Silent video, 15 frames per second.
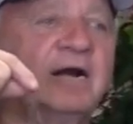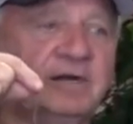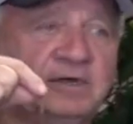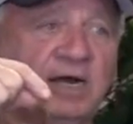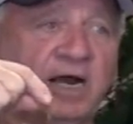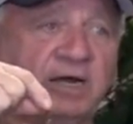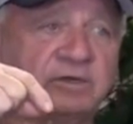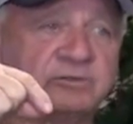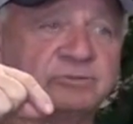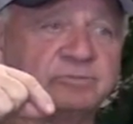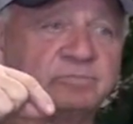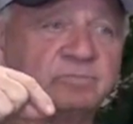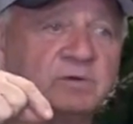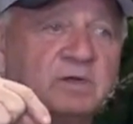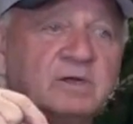a knot.
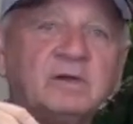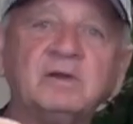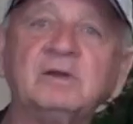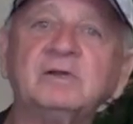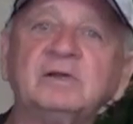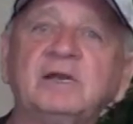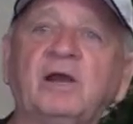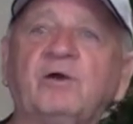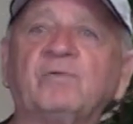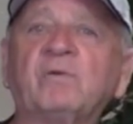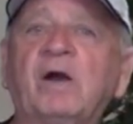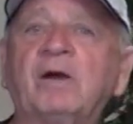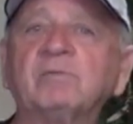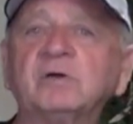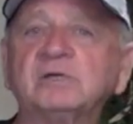Now,
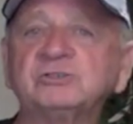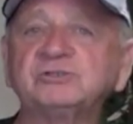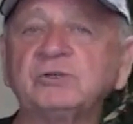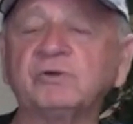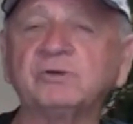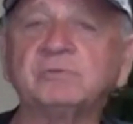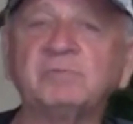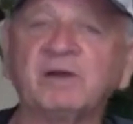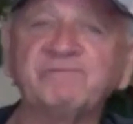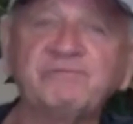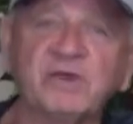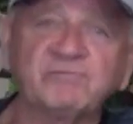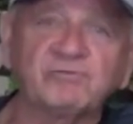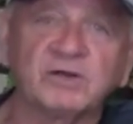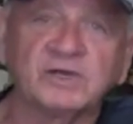I'm going to show you my
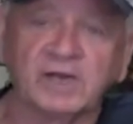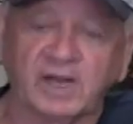favorite